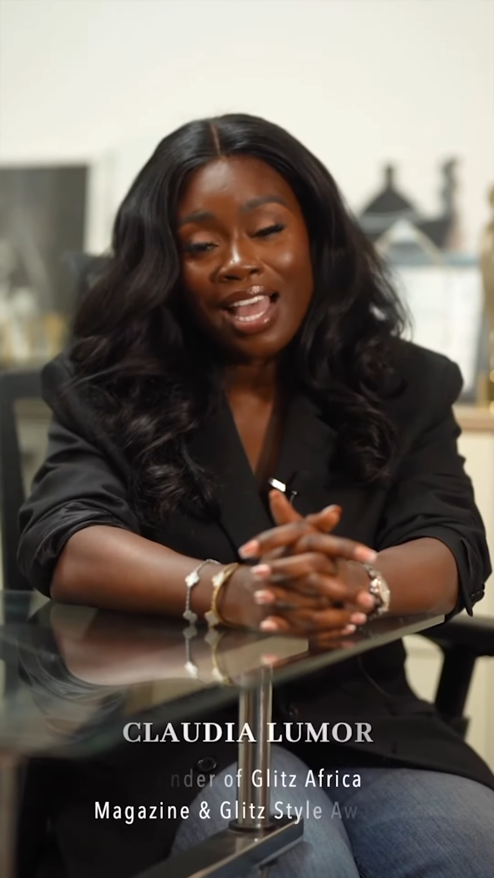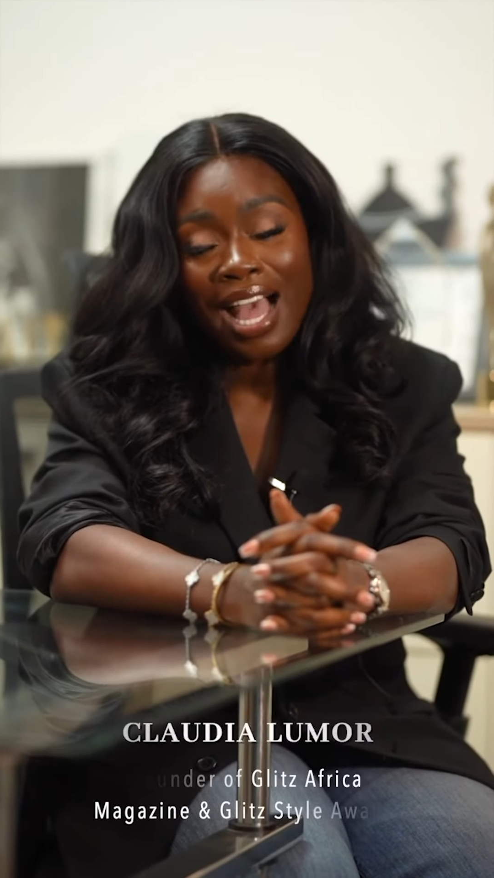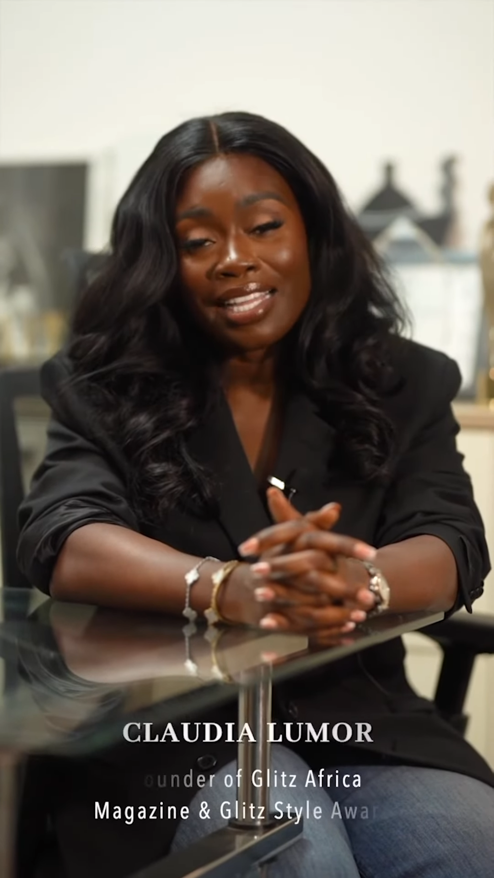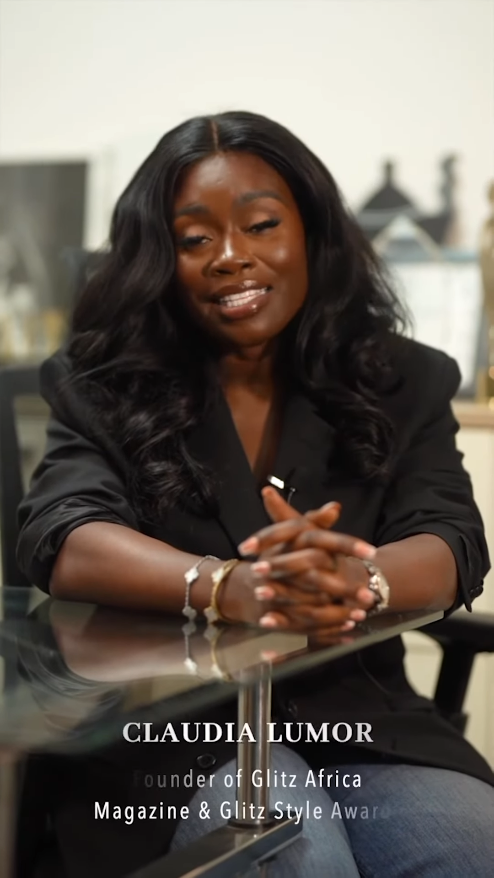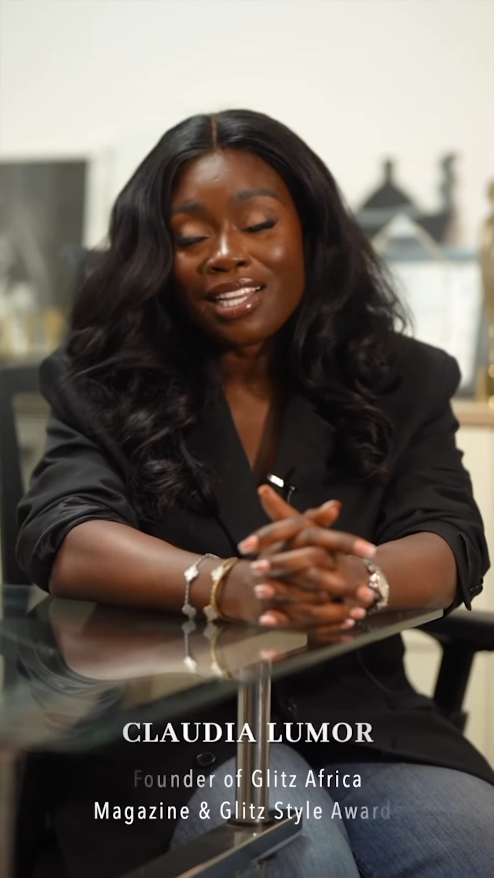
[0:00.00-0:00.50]

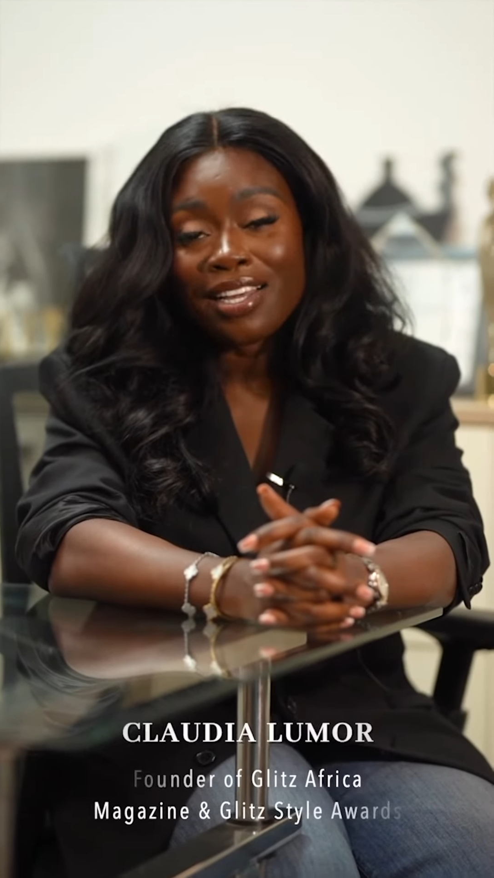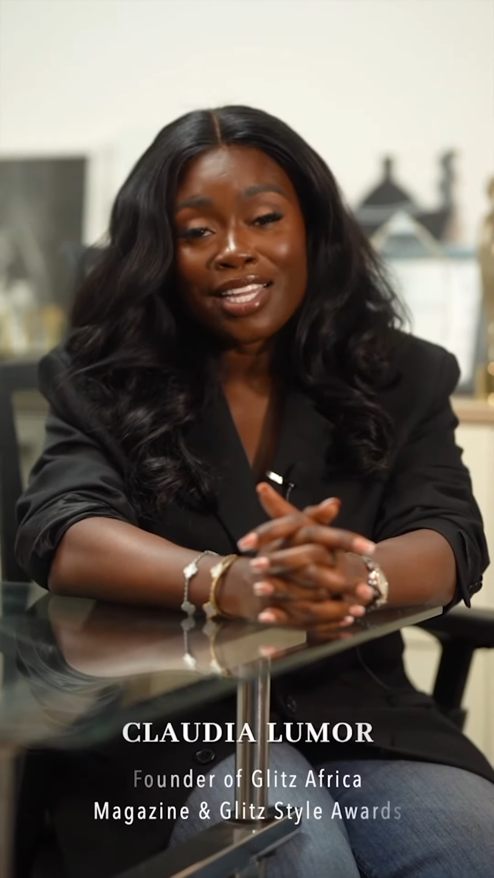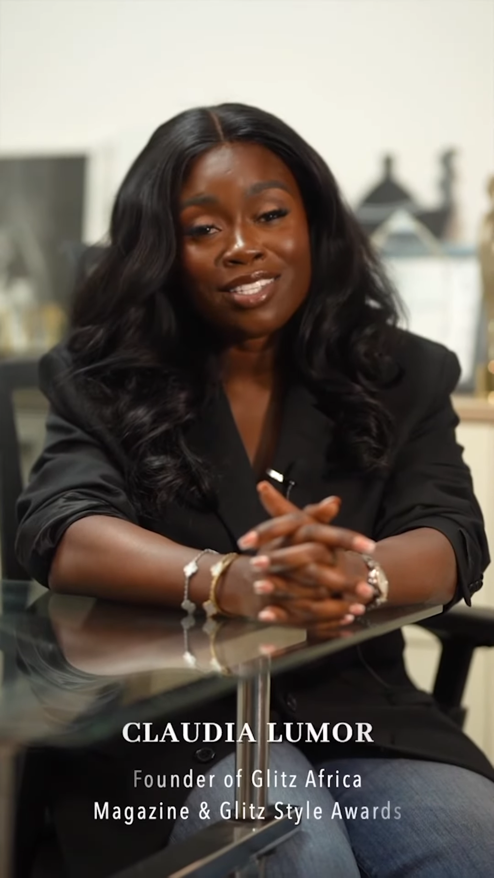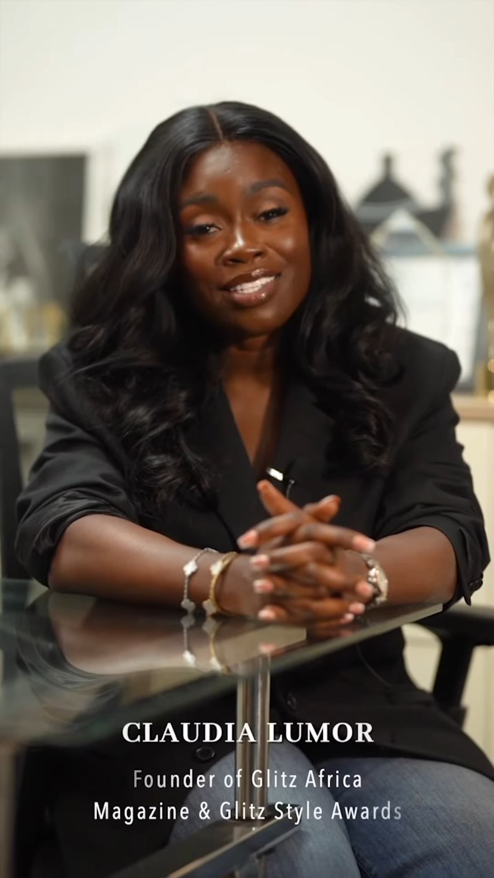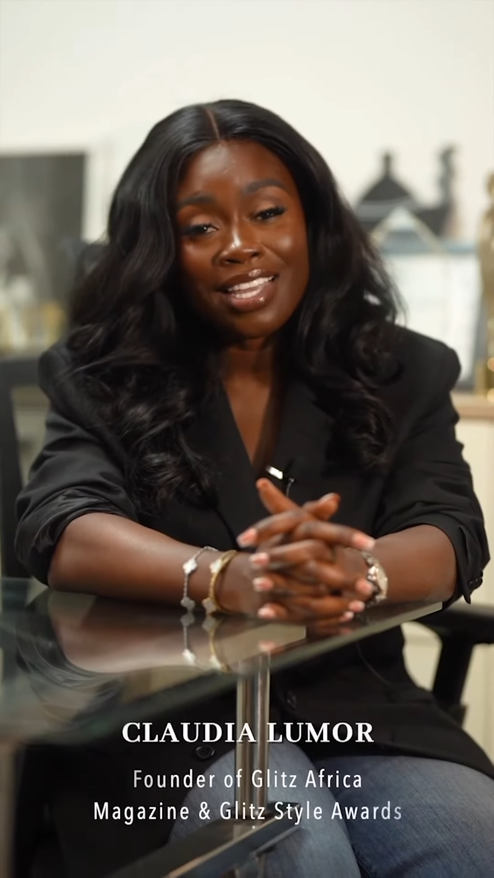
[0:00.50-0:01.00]
I tell her
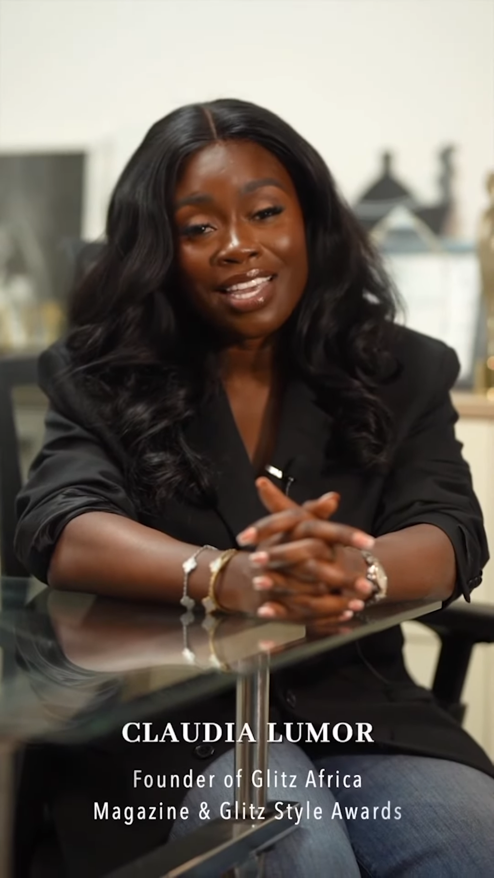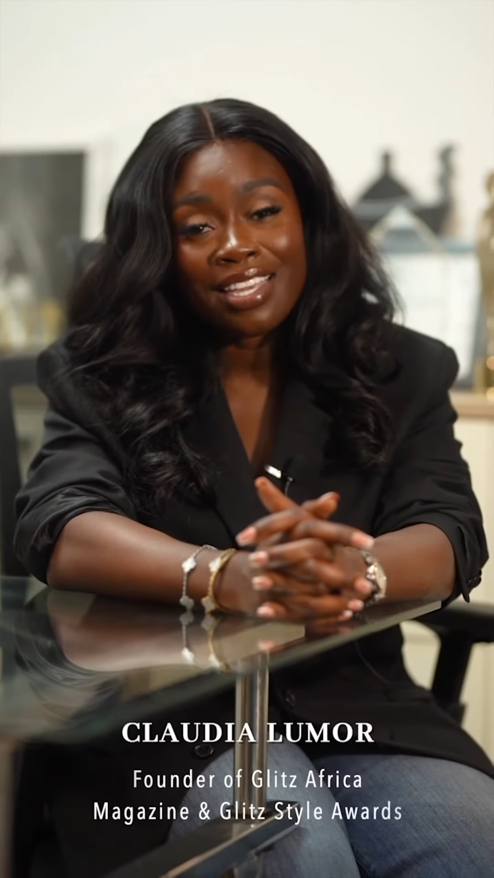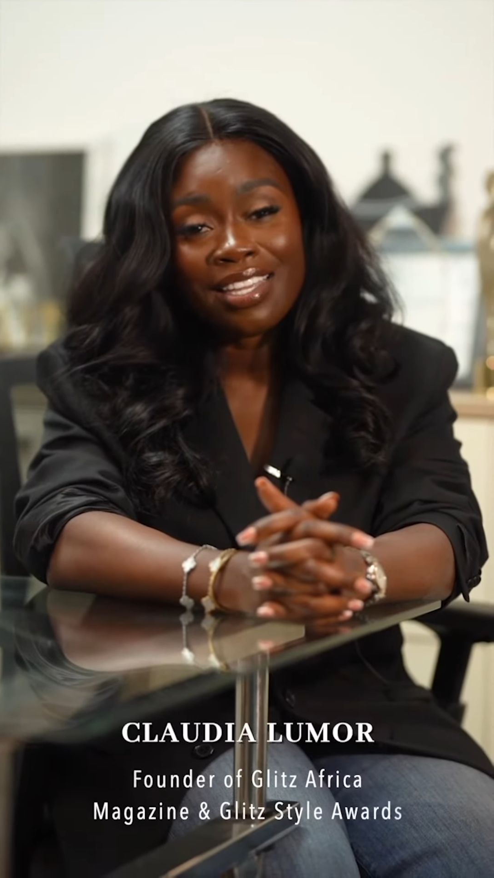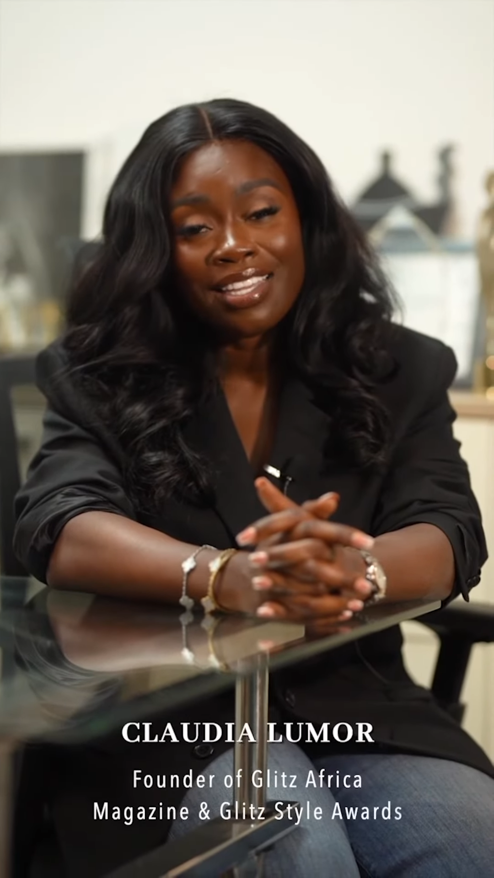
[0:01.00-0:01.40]
today